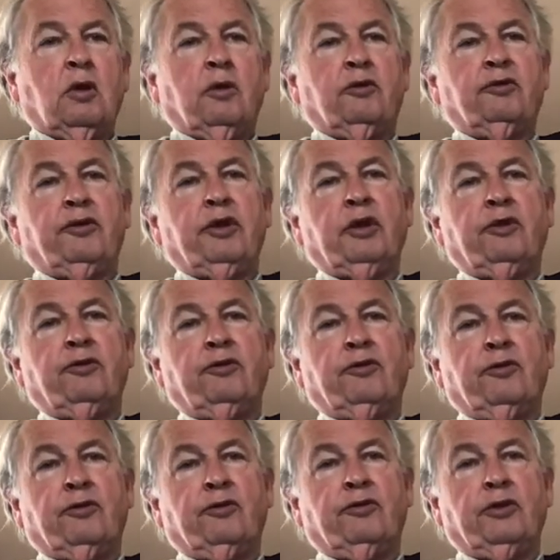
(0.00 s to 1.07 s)
C,
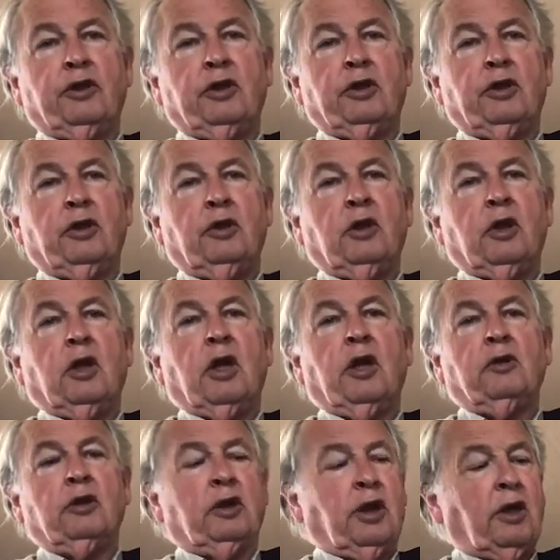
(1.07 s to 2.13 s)
C,
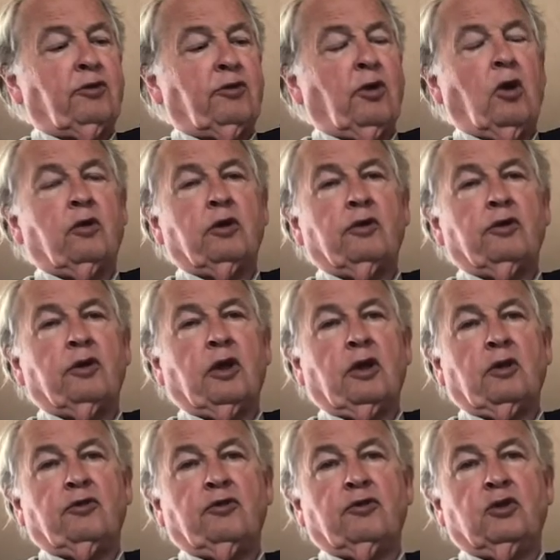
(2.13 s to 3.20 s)
and the next note
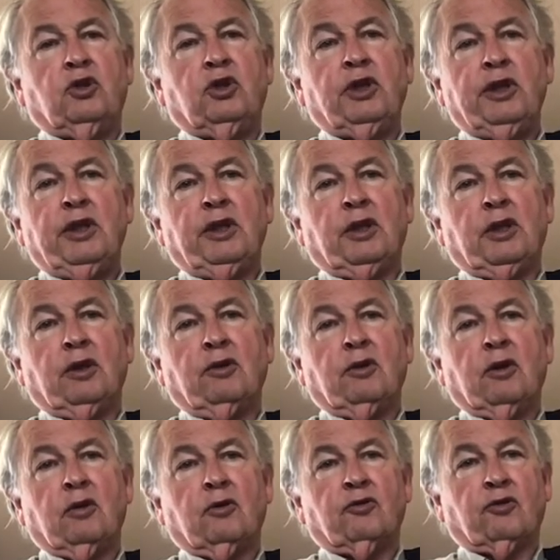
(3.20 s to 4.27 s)
is G.
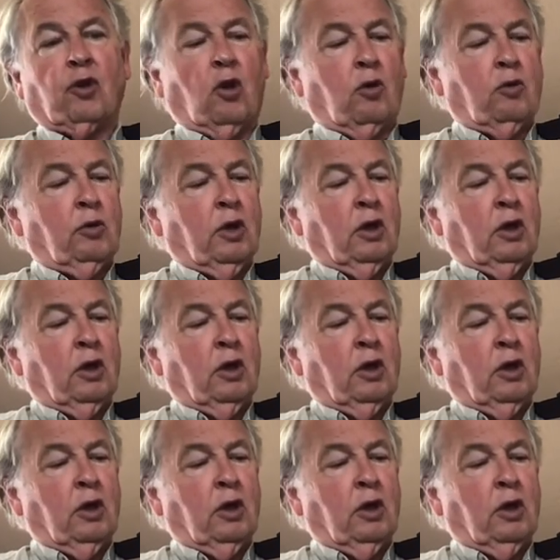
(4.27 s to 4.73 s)
So